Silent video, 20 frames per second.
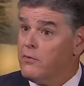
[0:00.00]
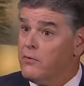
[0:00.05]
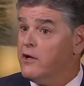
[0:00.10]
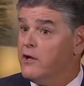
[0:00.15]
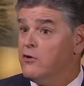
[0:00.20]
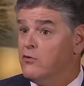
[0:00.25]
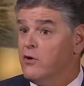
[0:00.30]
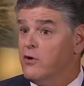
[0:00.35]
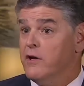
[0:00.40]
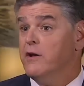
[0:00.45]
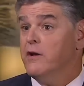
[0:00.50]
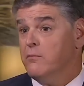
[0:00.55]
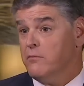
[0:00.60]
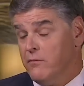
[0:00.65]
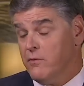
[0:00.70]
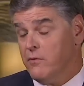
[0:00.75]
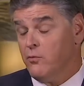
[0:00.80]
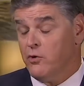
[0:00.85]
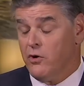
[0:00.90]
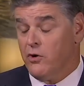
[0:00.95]
I agree,
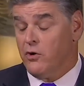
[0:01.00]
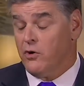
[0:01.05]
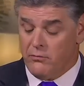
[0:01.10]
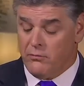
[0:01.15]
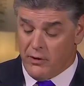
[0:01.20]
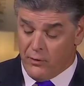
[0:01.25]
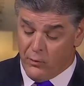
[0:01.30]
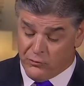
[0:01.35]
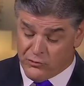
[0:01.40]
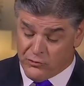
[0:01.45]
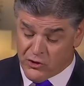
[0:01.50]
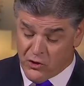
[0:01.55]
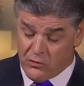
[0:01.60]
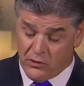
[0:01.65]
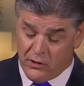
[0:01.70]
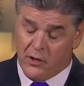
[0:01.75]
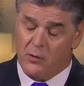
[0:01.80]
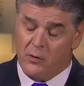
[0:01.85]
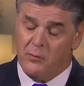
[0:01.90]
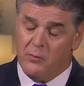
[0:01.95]
and it would
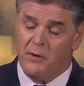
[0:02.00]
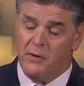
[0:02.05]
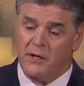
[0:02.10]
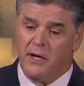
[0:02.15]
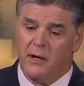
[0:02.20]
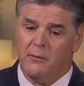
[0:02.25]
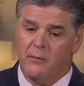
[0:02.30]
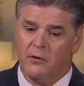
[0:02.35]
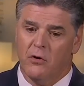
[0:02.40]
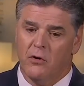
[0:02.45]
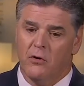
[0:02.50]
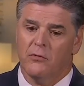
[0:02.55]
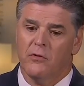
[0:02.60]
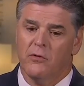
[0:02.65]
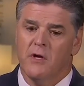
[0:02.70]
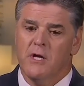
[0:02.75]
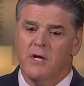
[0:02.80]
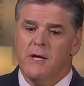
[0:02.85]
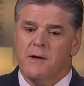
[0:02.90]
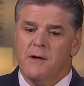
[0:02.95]
certainly help economic
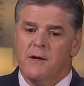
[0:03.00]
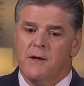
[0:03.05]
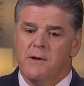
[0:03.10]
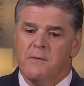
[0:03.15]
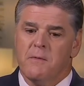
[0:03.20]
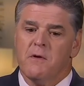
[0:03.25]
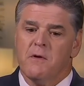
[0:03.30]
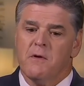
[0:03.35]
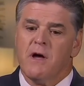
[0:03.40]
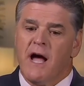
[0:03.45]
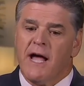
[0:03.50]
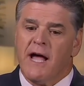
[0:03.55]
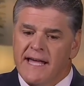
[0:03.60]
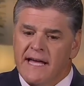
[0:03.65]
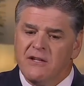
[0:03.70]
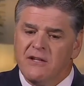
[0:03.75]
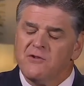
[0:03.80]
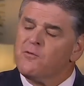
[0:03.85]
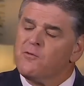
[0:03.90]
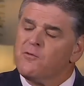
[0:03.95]
growth. I
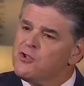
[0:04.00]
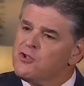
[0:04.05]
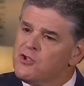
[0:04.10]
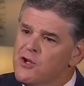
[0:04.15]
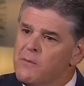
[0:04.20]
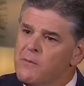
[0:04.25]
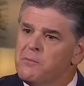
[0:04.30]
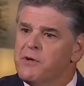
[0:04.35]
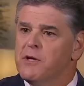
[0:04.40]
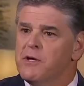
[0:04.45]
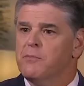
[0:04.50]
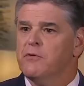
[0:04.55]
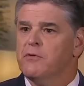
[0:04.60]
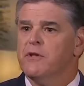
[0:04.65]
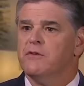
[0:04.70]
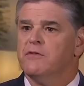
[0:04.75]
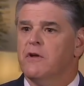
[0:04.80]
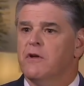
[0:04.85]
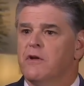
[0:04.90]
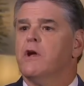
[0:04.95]
guess for some people,
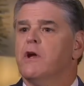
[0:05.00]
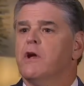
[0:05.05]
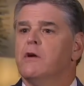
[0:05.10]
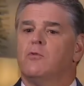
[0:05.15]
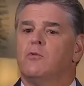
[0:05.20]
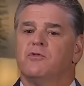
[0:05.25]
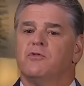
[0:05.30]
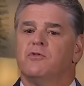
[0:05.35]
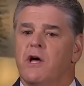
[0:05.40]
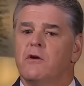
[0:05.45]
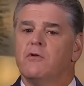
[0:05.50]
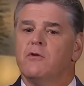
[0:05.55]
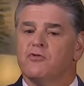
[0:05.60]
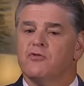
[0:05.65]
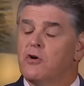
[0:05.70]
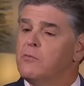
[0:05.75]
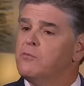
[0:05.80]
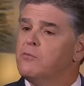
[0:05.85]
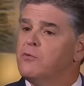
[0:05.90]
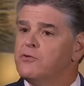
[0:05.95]
they say, okay, well, Donald
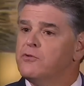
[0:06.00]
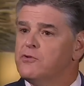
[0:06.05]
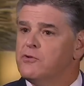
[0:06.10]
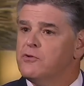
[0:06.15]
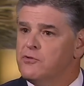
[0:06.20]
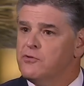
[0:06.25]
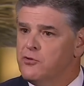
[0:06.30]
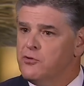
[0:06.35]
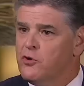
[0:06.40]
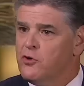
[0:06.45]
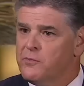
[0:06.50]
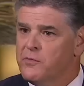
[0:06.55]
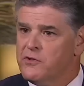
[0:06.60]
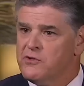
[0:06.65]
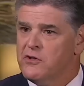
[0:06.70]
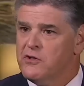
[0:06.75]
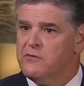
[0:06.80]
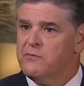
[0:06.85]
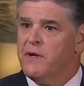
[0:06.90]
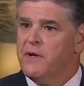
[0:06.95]
Trump was a New York
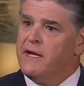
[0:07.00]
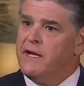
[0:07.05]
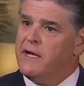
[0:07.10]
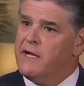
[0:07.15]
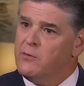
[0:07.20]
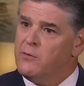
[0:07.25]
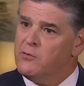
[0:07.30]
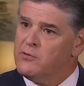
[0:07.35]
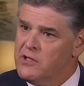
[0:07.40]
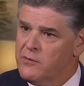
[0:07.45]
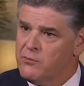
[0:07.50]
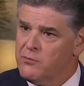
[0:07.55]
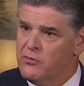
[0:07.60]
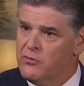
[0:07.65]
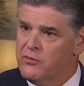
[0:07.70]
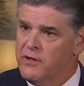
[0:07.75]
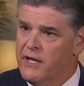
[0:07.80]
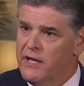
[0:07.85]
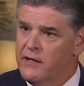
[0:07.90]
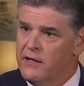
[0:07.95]
businessman and he was
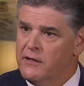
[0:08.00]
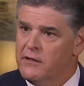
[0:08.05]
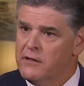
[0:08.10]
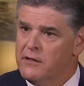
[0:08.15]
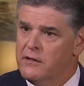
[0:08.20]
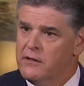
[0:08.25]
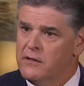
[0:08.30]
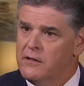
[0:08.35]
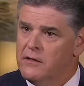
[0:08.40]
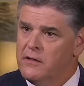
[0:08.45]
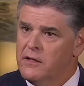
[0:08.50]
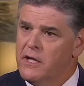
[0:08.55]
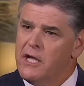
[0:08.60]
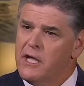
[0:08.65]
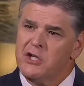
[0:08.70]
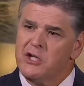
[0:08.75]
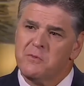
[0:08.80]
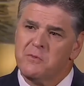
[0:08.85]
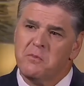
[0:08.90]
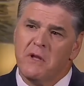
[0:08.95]
liberal then.
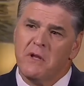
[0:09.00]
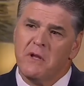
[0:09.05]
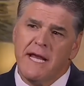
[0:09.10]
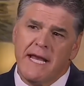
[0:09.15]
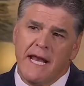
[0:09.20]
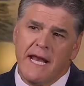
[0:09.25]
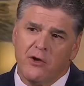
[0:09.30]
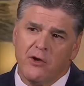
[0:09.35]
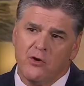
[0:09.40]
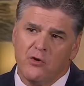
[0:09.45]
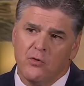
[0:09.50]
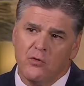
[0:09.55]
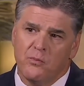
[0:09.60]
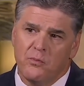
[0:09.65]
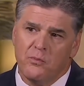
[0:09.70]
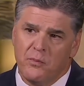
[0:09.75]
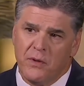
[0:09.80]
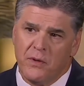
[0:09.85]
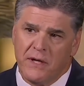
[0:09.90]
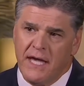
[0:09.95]
Explain how you
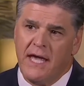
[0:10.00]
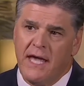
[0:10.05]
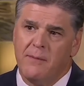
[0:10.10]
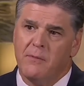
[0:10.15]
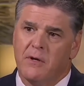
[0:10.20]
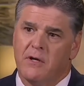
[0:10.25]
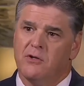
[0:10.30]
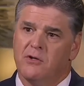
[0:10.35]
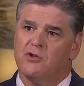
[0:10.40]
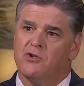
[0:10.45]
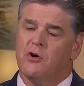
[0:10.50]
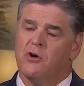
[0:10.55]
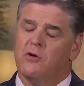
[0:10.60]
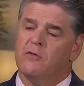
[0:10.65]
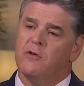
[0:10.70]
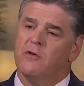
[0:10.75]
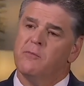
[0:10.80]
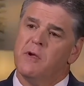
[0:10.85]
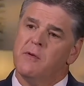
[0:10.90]
became a conservative.